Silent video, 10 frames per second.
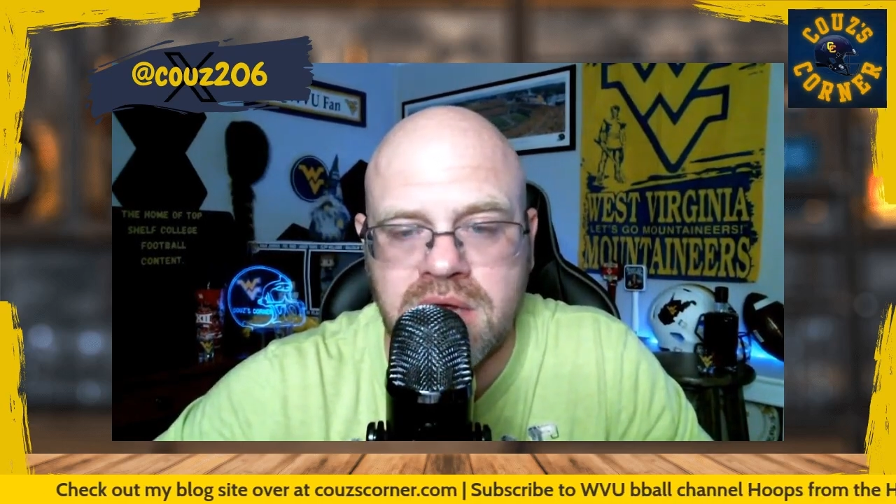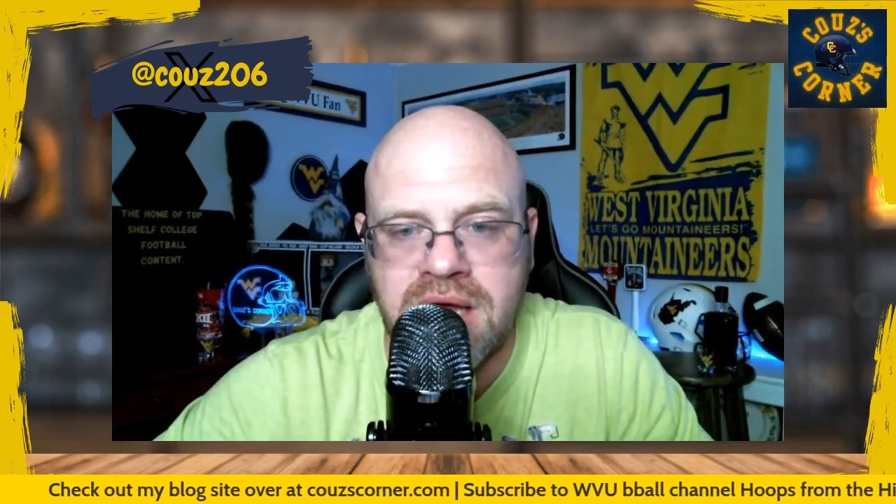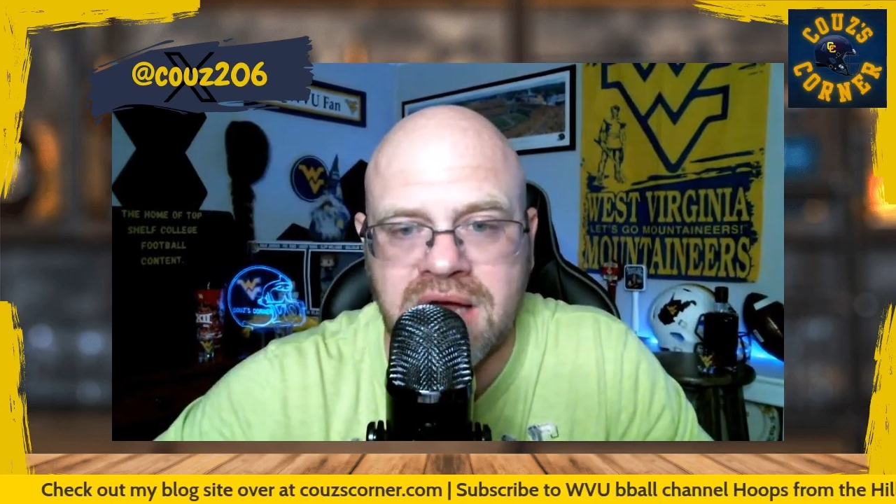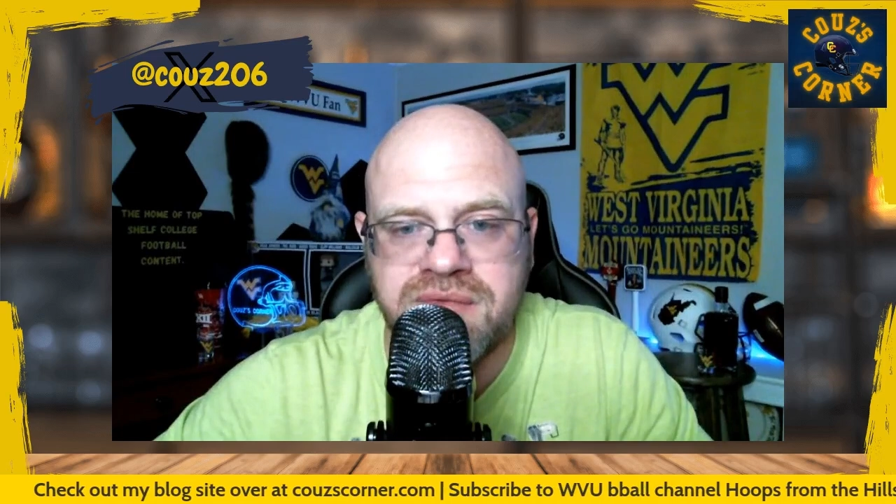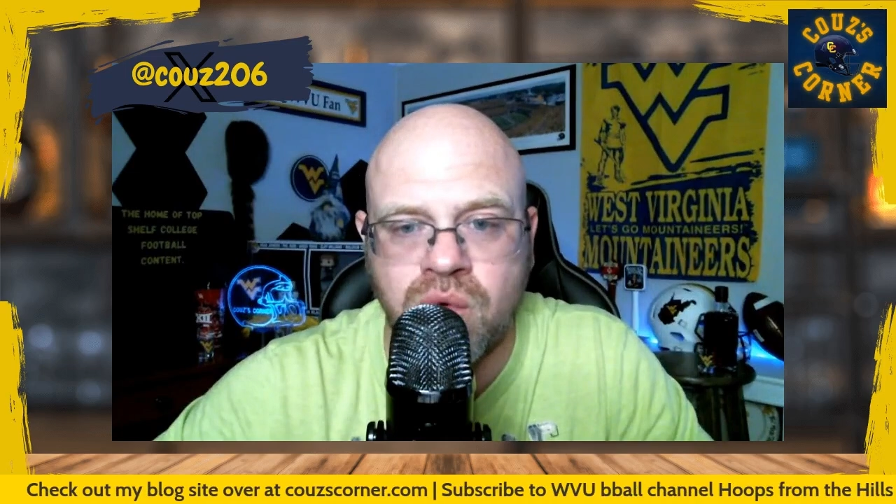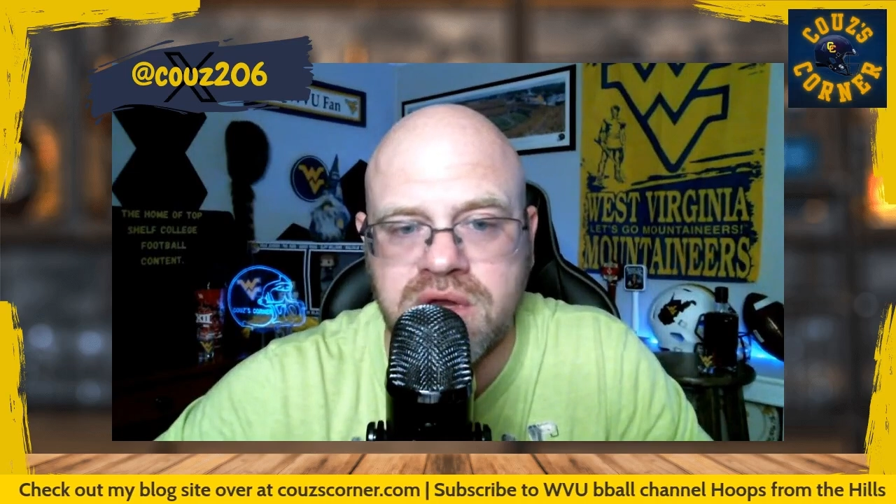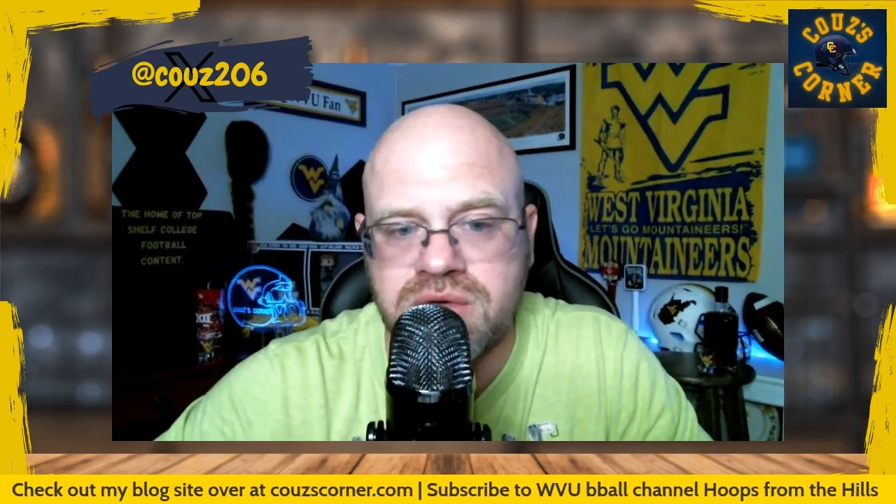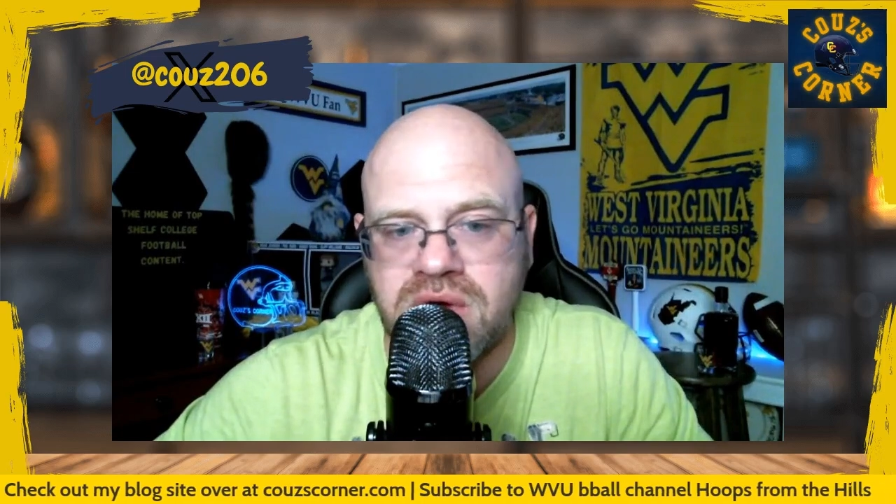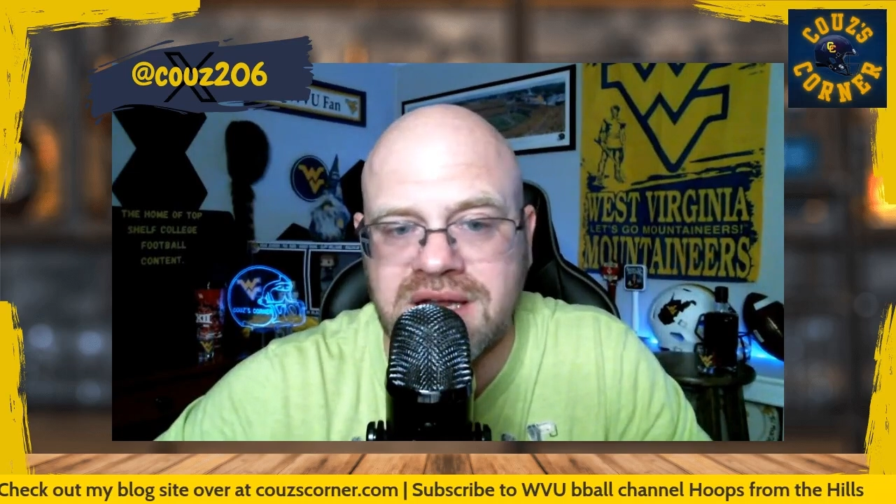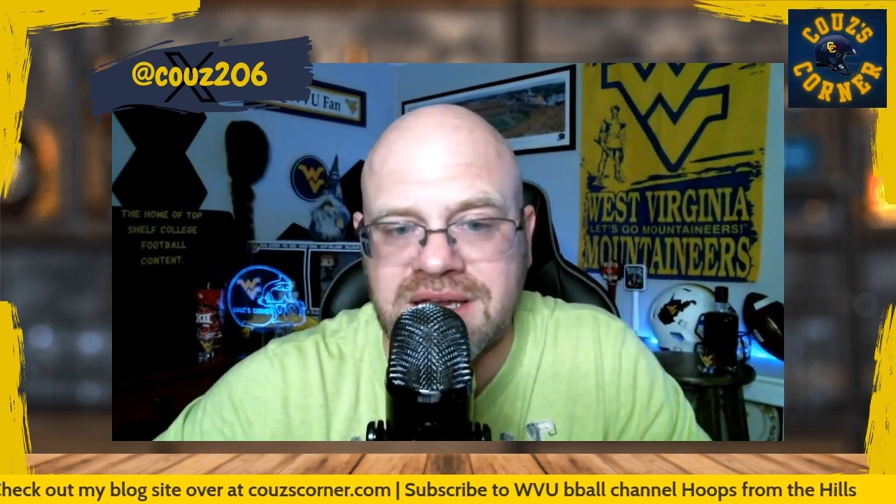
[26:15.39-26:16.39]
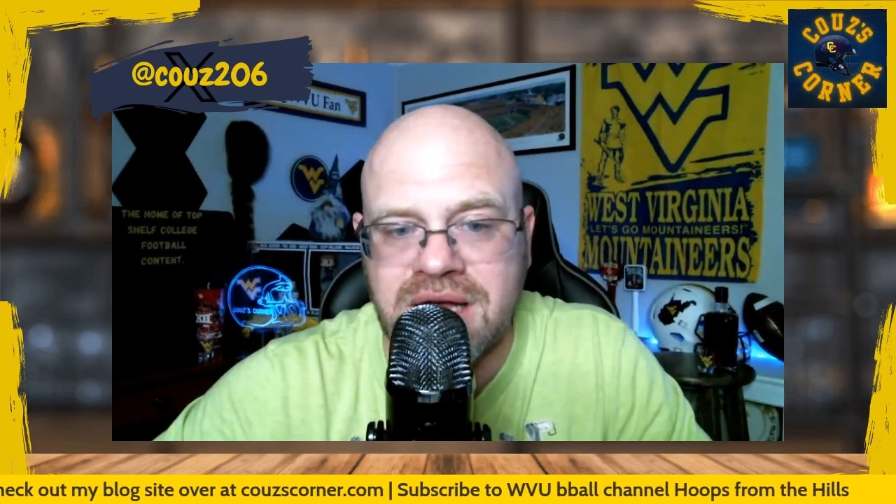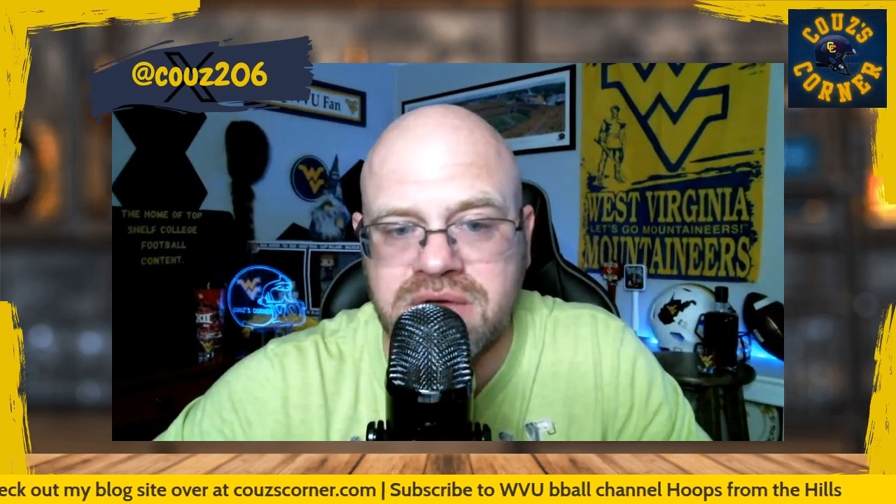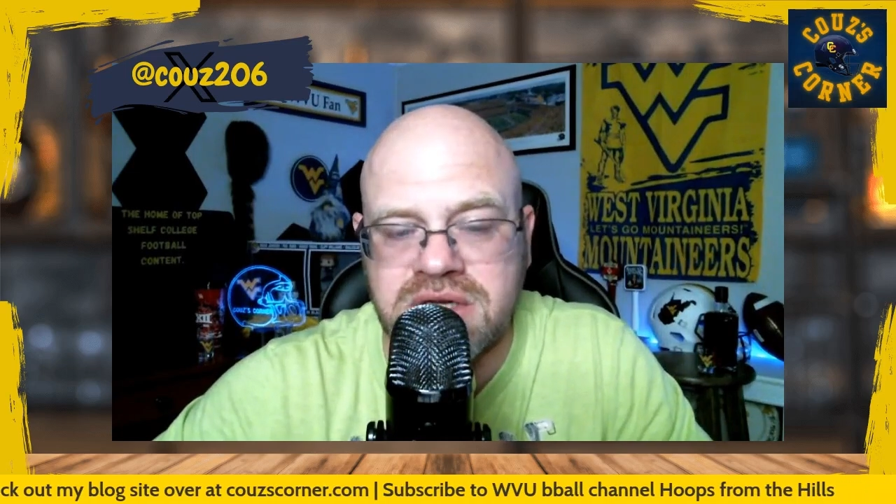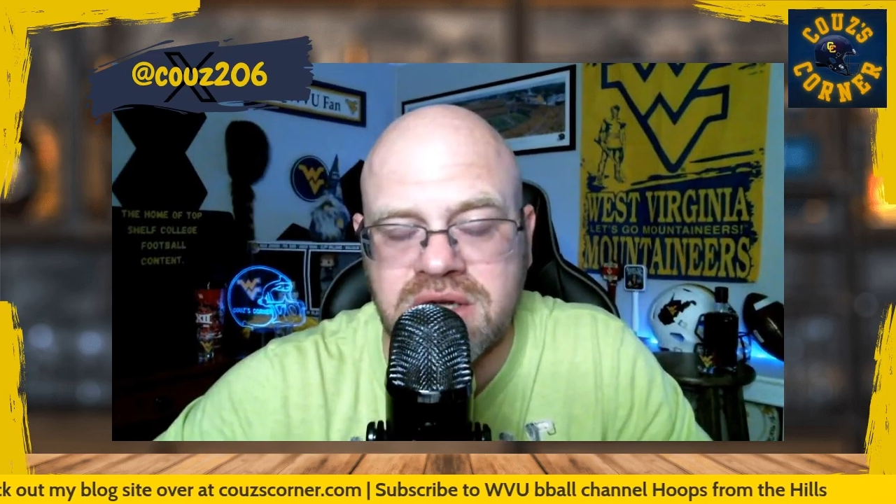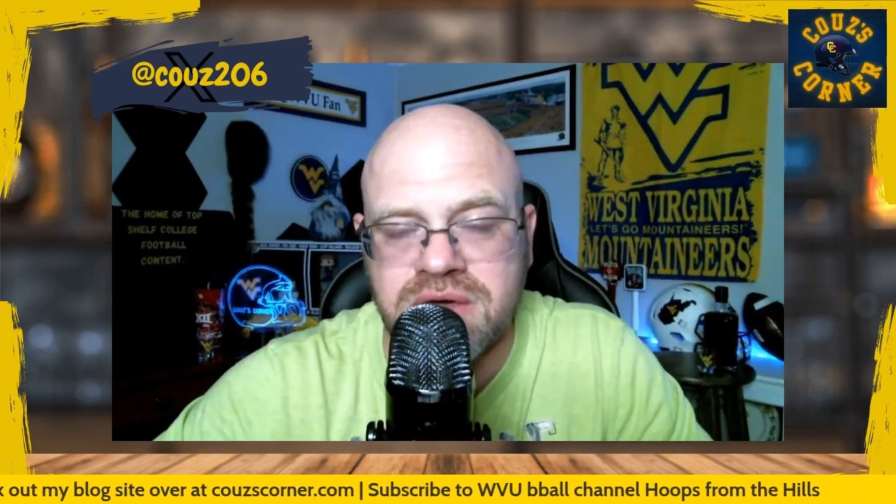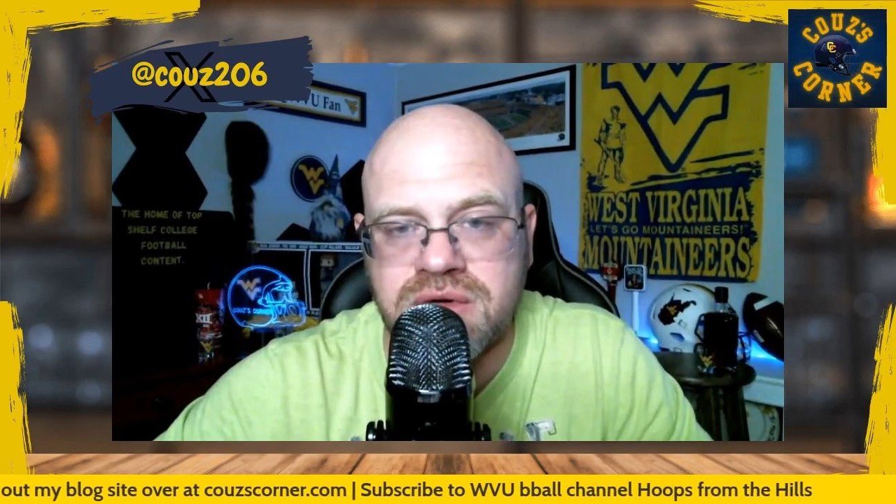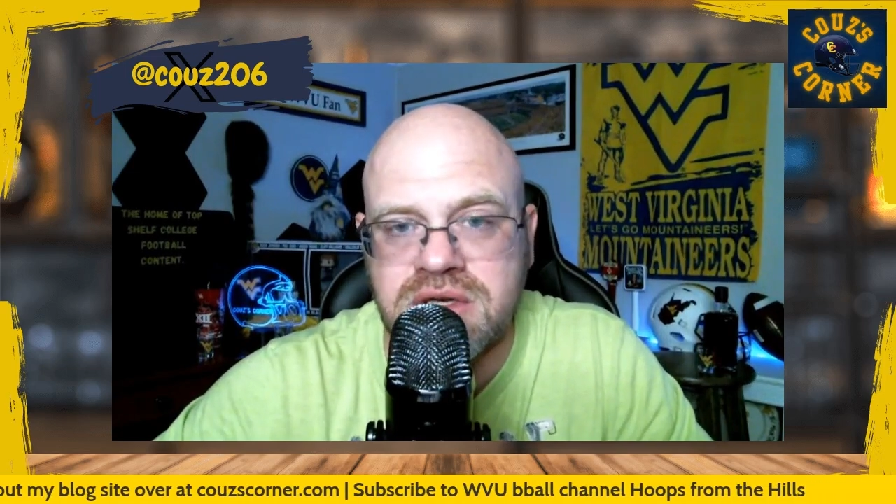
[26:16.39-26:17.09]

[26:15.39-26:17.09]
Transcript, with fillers: high forties right now in the country?